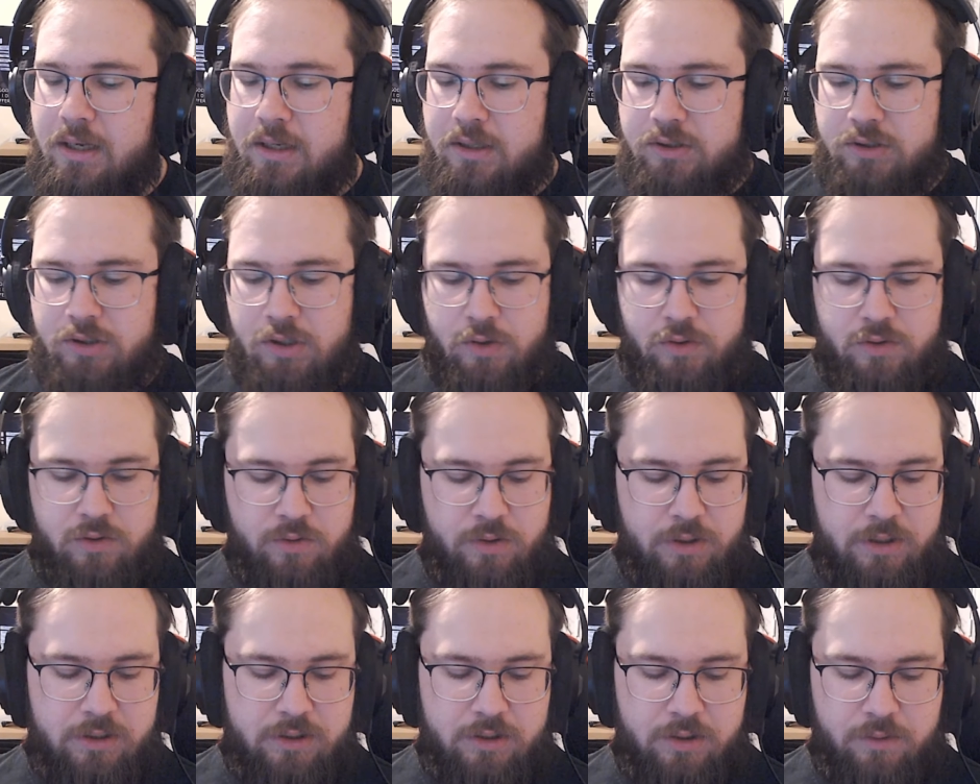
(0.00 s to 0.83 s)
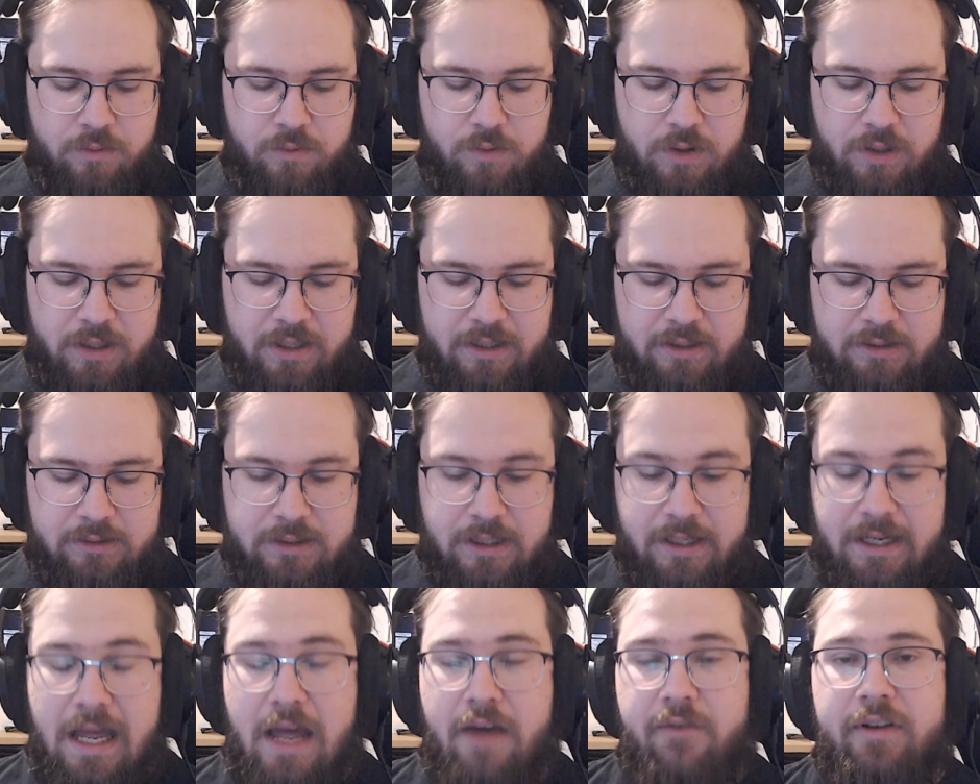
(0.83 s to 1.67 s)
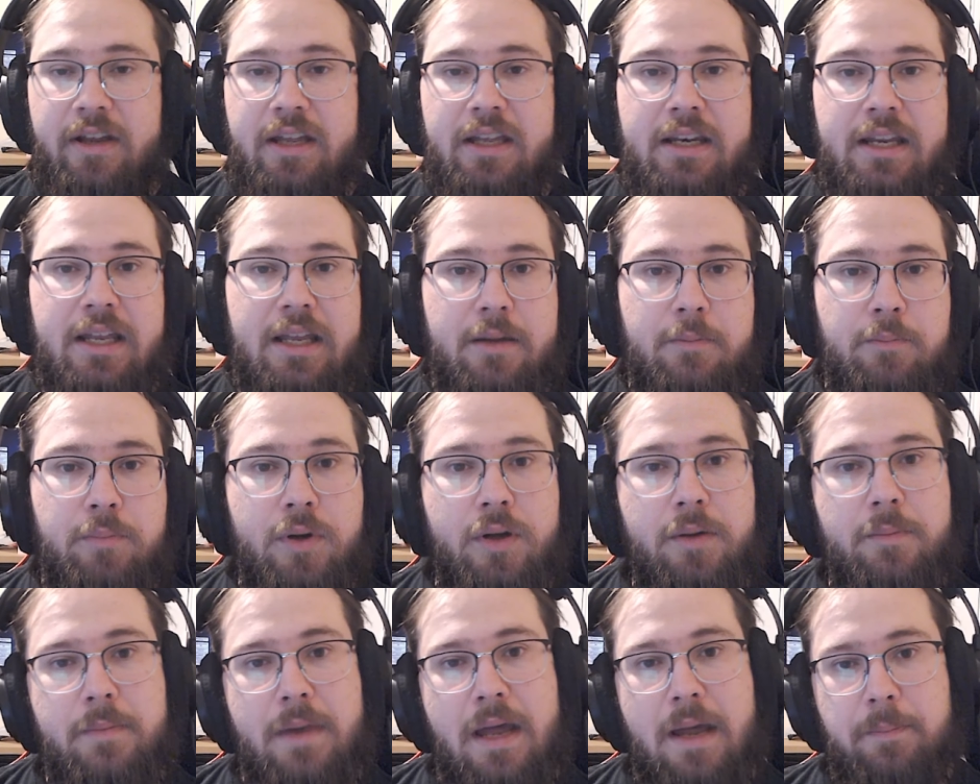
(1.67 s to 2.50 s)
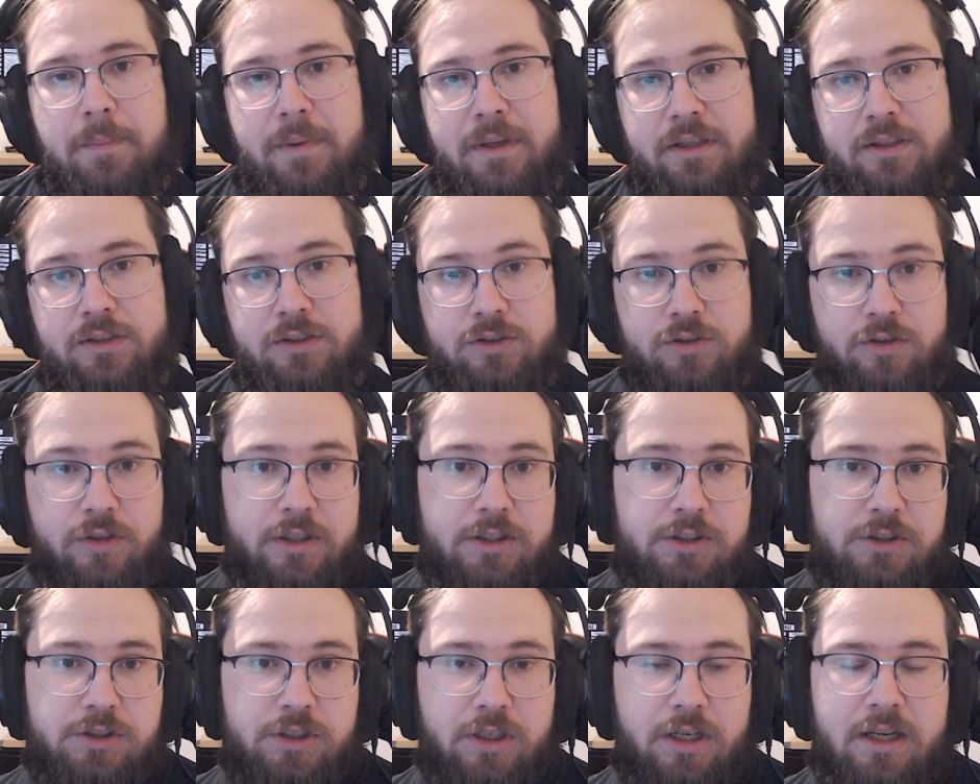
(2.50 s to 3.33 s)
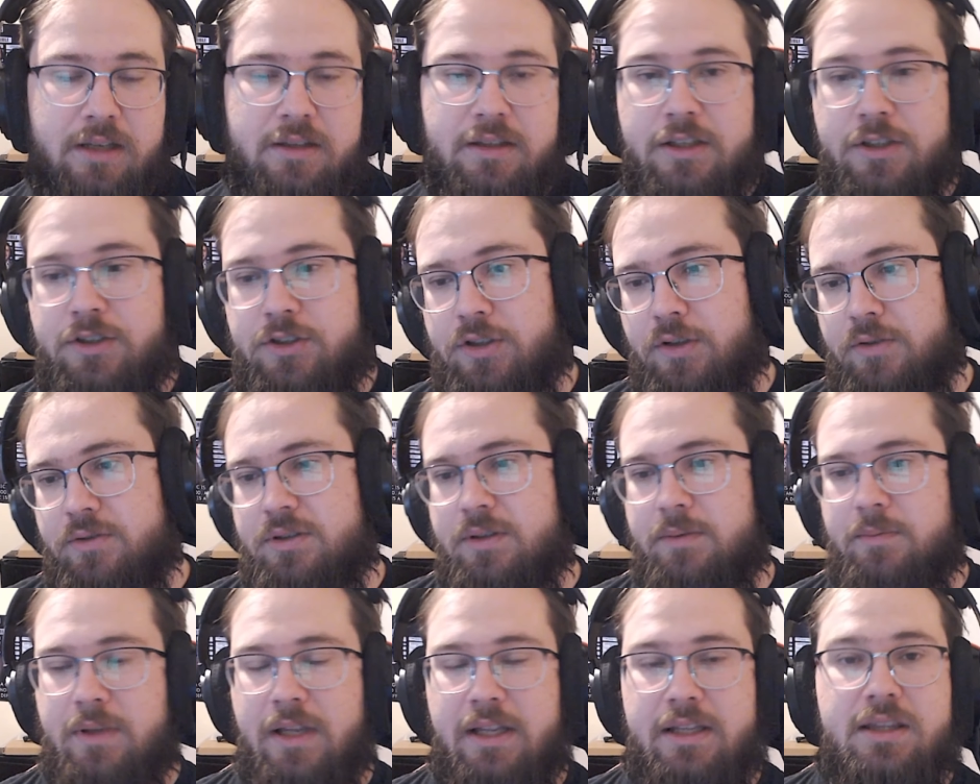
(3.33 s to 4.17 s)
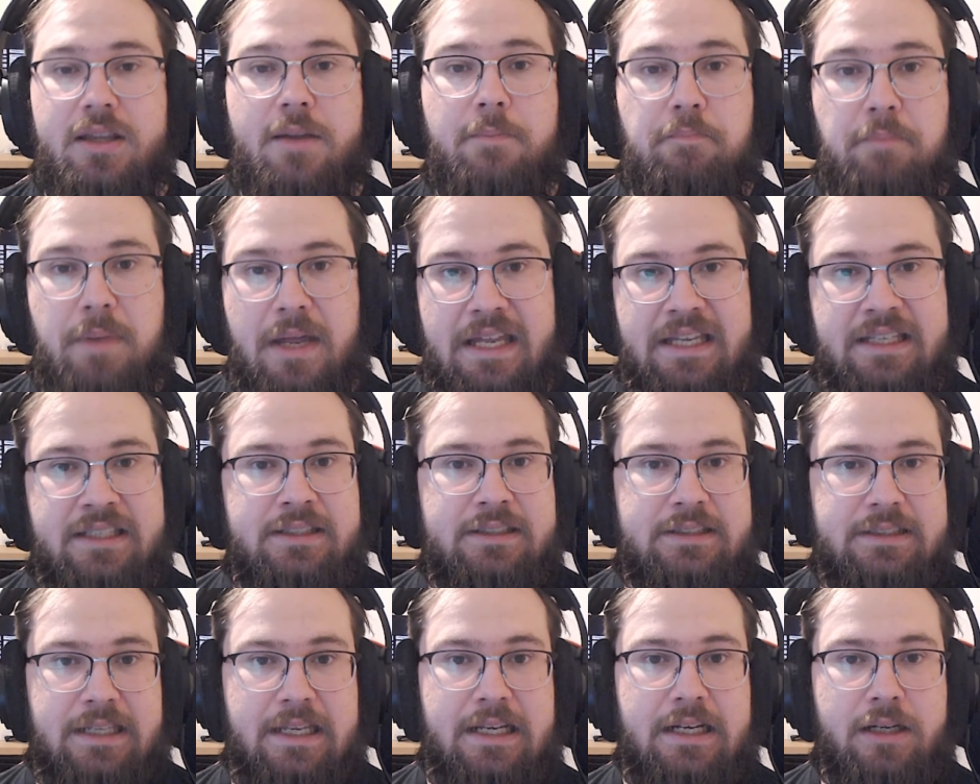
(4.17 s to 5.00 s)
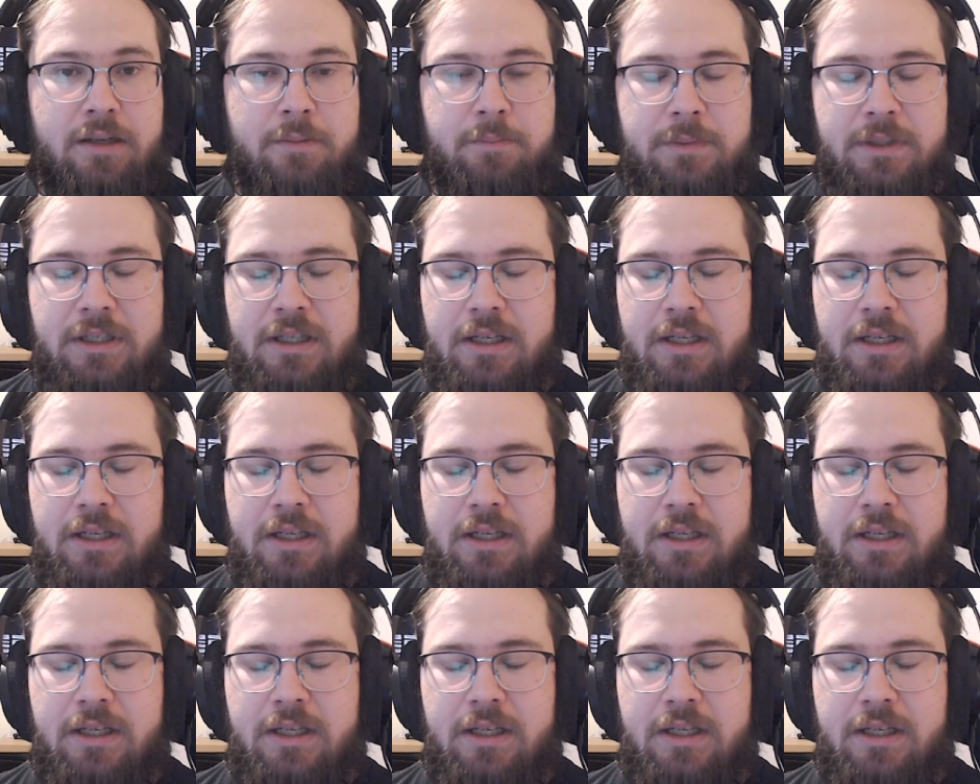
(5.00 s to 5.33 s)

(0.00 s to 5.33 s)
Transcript: So you can do things like having an input mapping screenshot that shows them like the base setup.